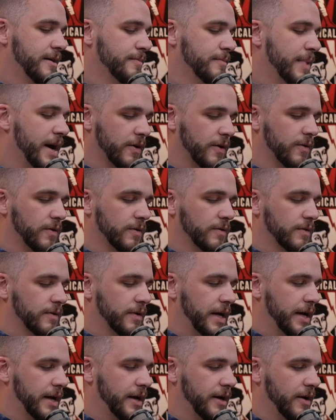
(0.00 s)
week. Michael,
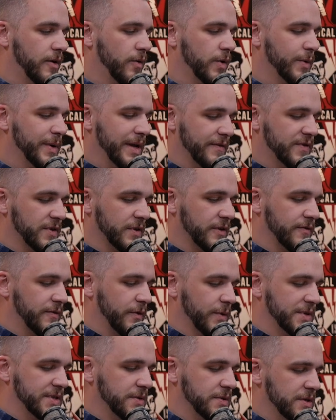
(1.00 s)
uh, what do we have to look
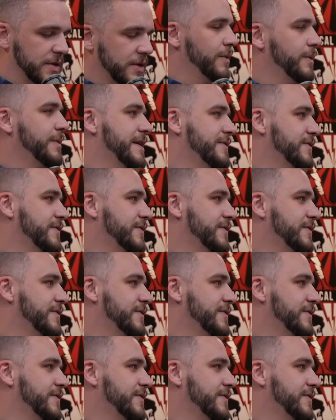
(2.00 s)
forward to? Do you know what we